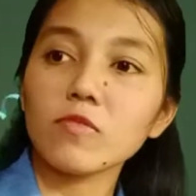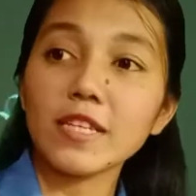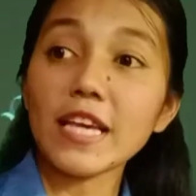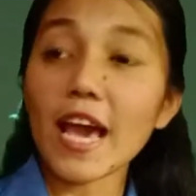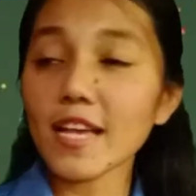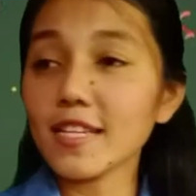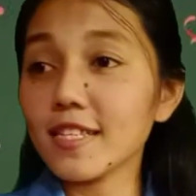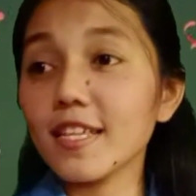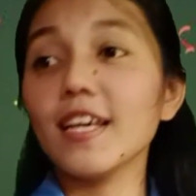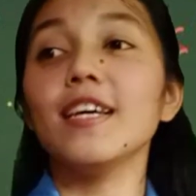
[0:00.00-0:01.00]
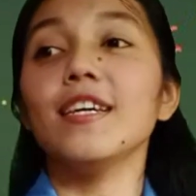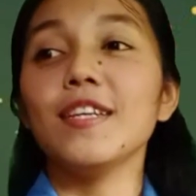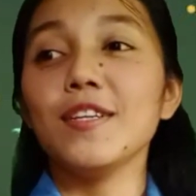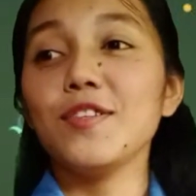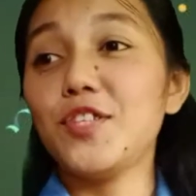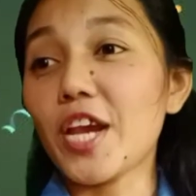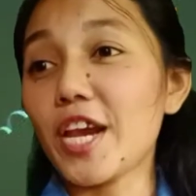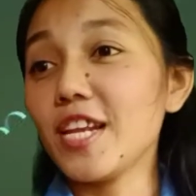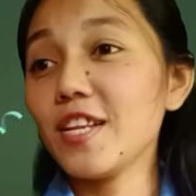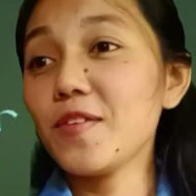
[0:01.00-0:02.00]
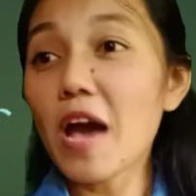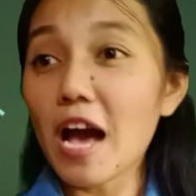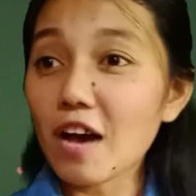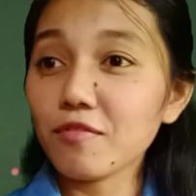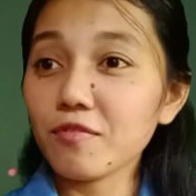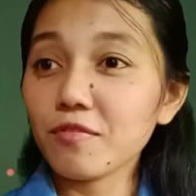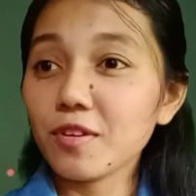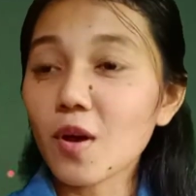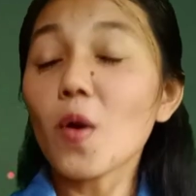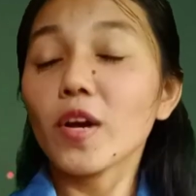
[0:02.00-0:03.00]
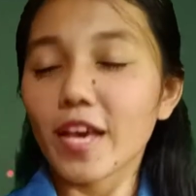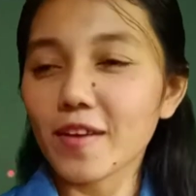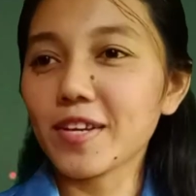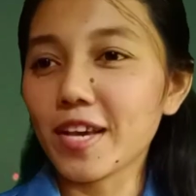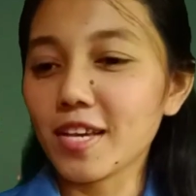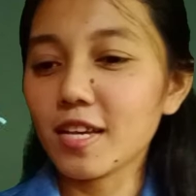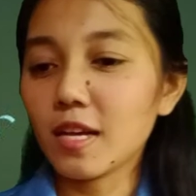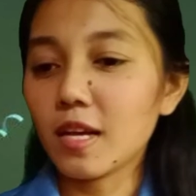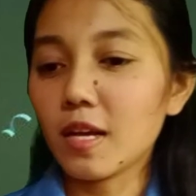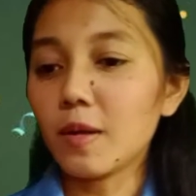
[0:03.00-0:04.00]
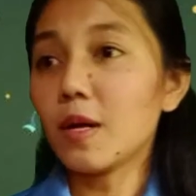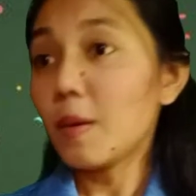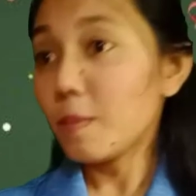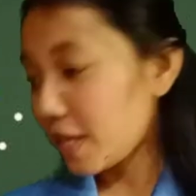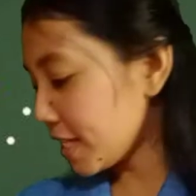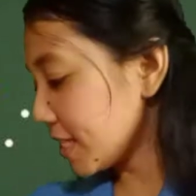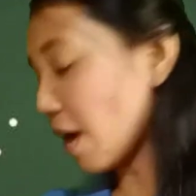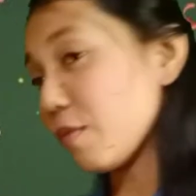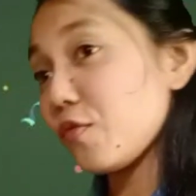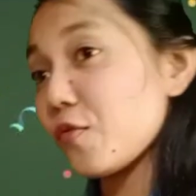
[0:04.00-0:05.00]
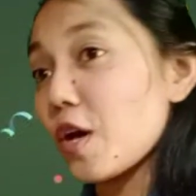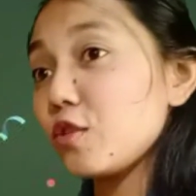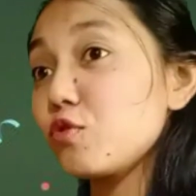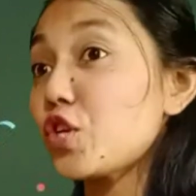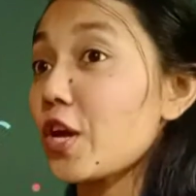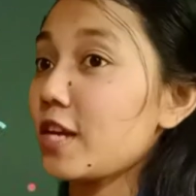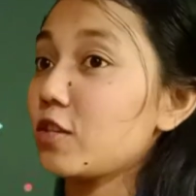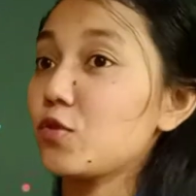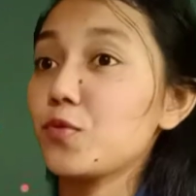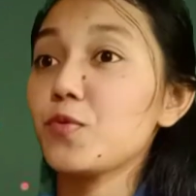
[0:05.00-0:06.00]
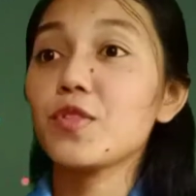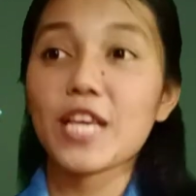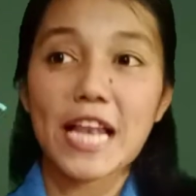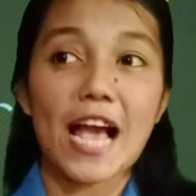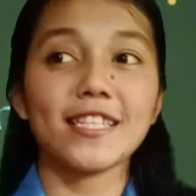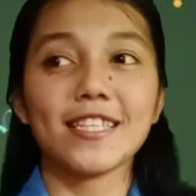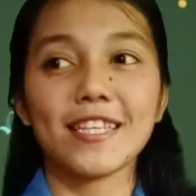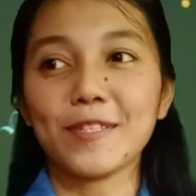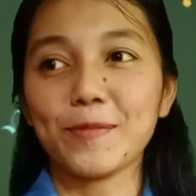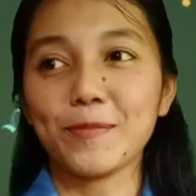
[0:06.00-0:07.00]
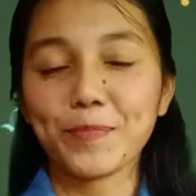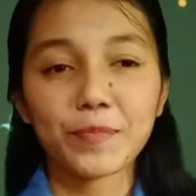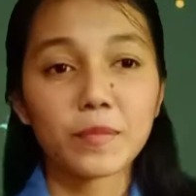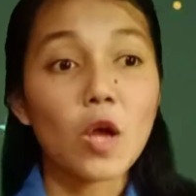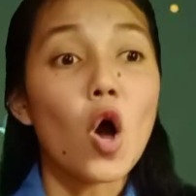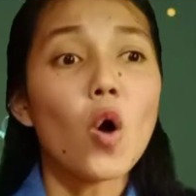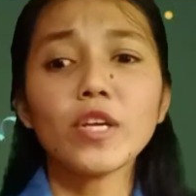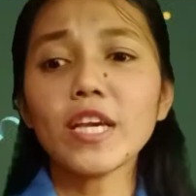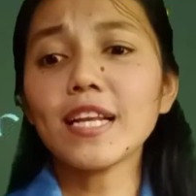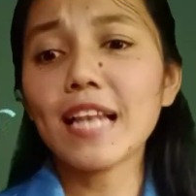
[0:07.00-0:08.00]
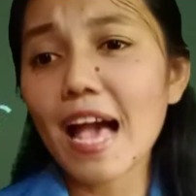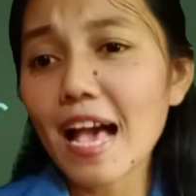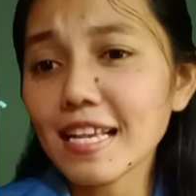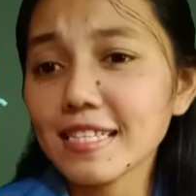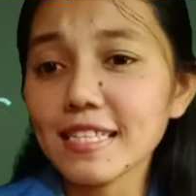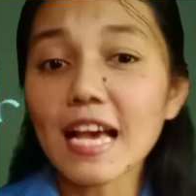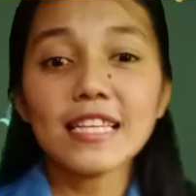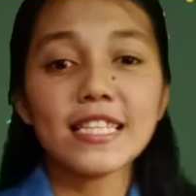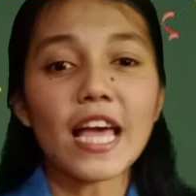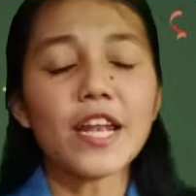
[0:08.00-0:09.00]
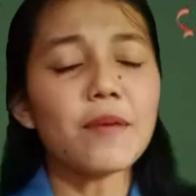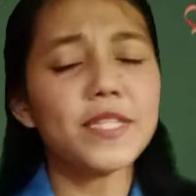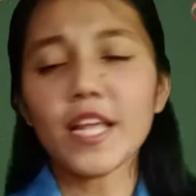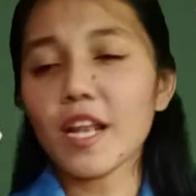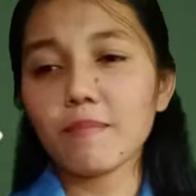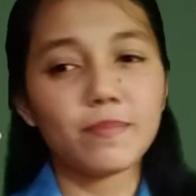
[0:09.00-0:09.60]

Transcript: Yes, Jane, you have? Okay. Please come in front to share it to the class. Okay, class, stand up.